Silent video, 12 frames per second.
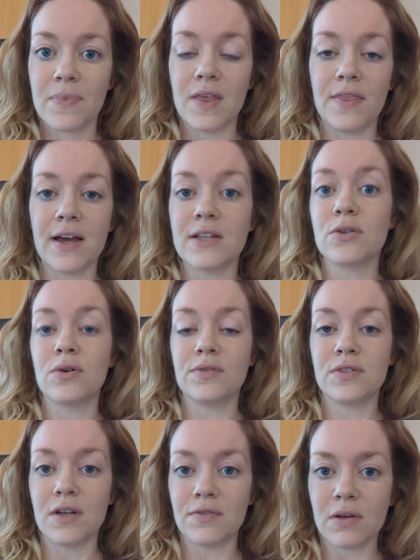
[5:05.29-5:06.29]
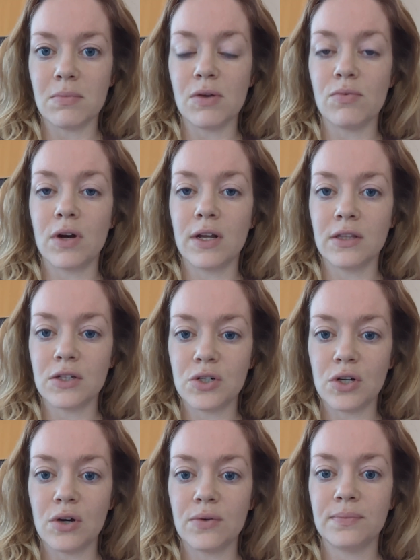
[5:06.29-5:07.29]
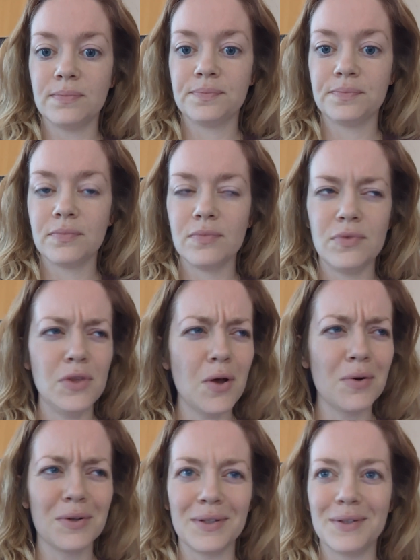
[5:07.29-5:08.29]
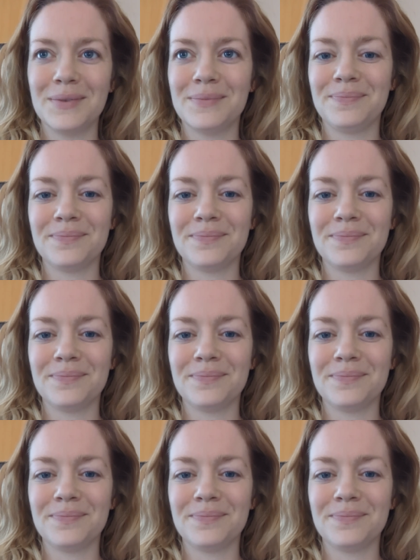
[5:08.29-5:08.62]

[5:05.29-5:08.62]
that that sort of stuff can be running the show. No clue.